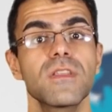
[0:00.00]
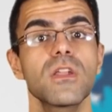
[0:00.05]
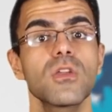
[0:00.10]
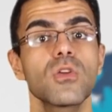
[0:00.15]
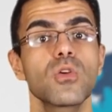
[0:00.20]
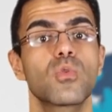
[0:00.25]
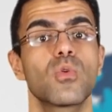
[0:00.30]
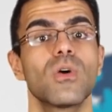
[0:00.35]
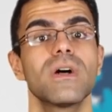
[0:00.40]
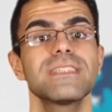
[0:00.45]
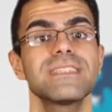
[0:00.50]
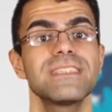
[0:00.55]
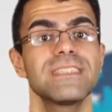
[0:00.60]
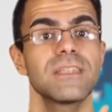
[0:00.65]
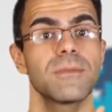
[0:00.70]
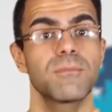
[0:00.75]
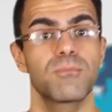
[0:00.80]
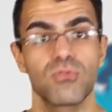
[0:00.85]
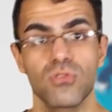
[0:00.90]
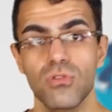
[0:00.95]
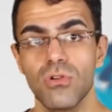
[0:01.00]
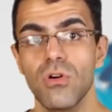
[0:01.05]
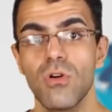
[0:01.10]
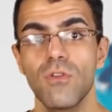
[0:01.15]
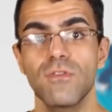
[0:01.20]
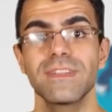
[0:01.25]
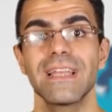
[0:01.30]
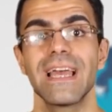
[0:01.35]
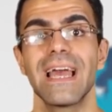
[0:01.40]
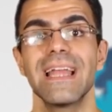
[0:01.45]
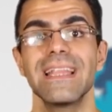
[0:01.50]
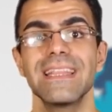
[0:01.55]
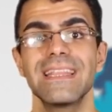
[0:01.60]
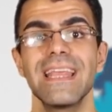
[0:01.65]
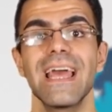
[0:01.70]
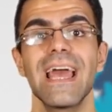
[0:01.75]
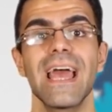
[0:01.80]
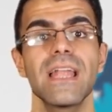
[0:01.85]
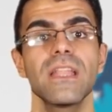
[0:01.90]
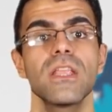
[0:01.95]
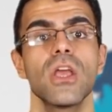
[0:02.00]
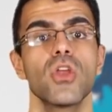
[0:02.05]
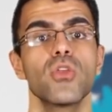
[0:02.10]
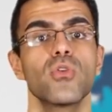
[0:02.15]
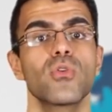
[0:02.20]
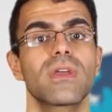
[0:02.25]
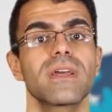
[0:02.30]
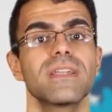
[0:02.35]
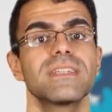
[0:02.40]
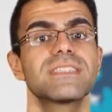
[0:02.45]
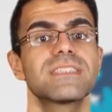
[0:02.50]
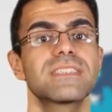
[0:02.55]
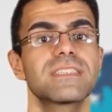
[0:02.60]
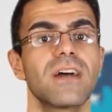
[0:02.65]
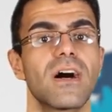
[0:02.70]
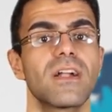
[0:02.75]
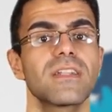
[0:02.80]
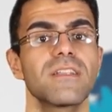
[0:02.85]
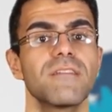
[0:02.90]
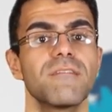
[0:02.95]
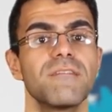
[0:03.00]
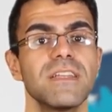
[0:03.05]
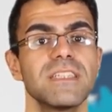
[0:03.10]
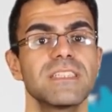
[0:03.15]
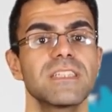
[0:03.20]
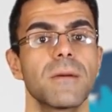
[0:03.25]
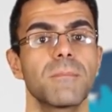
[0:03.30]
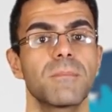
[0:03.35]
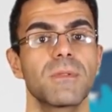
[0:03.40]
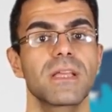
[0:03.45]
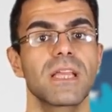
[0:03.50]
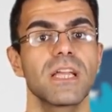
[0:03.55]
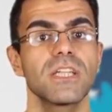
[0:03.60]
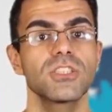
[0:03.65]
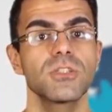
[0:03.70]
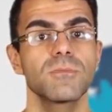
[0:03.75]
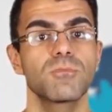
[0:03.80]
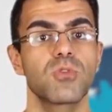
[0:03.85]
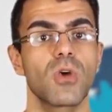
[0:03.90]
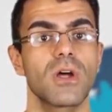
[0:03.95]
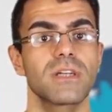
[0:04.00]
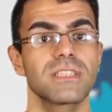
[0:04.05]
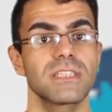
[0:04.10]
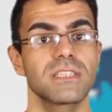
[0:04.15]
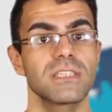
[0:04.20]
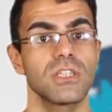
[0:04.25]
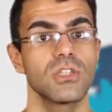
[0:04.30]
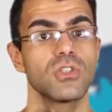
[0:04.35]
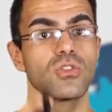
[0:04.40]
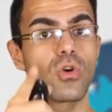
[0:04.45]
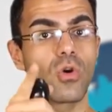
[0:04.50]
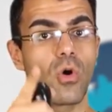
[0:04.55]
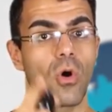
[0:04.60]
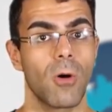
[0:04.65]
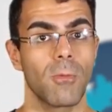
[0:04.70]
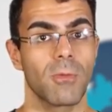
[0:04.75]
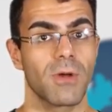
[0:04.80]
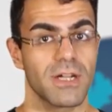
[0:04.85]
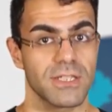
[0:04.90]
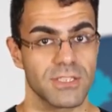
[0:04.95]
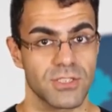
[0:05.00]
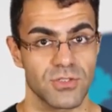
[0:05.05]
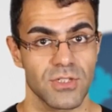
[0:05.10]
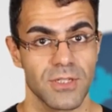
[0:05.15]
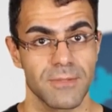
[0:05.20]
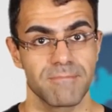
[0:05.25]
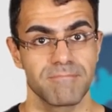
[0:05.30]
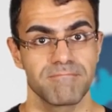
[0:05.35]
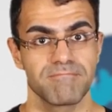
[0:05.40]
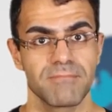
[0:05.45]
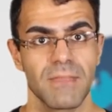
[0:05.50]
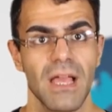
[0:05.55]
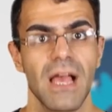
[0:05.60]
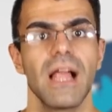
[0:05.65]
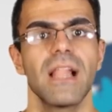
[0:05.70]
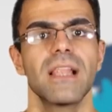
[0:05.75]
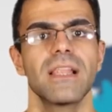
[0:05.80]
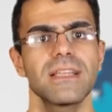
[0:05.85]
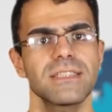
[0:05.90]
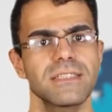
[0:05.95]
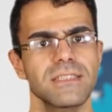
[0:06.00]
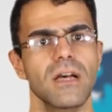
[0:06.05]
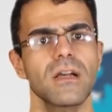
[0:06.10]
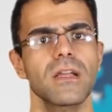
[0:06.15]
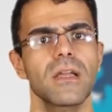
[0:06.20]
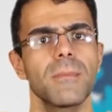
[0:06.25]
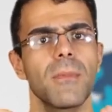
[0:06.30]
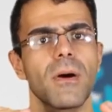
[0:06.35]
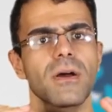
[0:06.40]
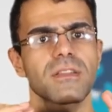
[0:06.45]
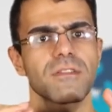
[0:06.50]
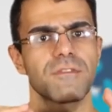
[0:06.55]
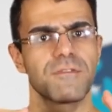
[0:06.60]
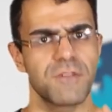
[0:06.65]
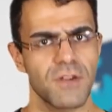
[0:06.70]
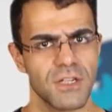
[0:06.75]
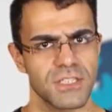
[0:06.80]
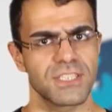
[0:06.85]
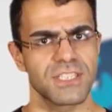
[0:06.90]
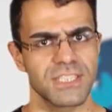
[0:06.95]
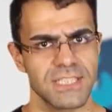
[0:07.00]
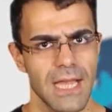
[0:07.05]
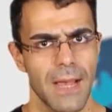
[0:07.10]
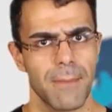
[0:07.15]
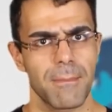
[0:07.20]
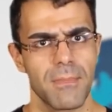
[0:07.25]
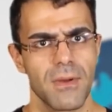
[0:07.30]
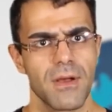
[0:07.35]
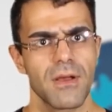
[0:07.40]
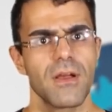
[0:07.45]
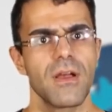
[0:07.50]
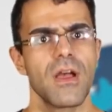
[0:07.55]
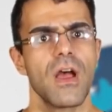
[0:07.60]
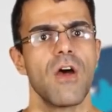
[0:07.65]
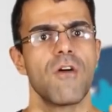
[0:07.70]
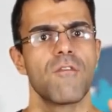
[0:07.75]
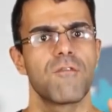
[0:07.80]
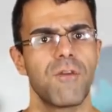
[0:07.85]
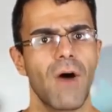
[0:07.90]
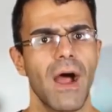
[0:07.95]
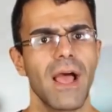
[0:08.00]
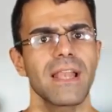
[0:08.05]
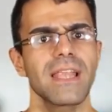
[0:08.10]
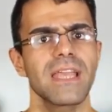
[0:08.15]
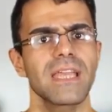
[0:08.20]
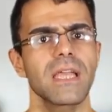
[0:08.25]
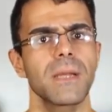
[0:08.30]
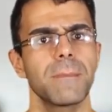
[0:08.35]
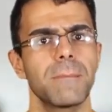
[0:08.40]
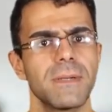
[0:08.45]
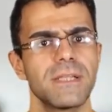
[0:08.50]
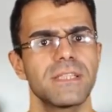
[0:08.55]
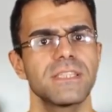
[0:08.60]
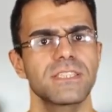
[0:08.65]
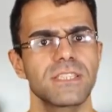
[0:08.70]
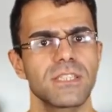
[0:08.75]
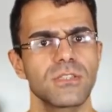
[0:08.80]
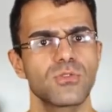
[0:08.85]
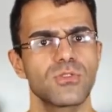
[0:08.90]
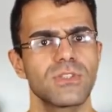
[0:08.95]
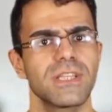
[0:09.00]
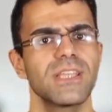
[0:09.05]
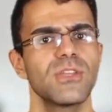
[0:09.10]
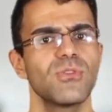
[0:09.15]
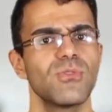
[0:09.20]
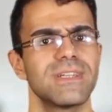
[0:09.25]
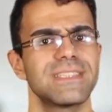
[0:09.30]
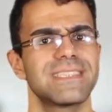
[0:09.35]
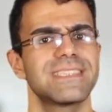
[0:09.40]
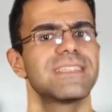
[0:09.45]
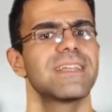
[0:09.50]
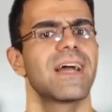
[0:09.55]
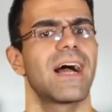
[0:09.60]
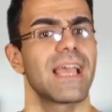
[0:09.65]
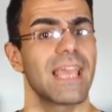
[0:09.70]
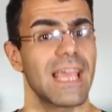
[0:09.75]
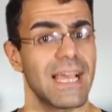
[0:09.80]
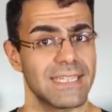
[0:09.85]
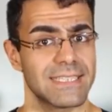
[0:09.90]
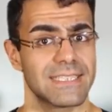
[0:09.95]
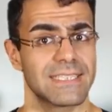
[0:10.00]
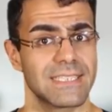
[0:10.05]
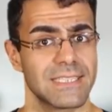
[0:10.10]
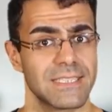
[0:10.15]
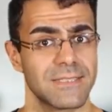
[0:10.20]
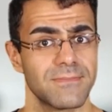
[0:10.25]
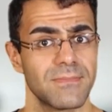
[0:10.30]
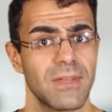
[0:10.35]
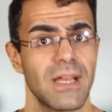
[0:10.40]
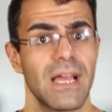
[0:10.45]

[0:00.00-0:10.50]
the request is approved, then you can start the visa application process in your home country. Let's talk about the first step, filing a petition to the USCIS.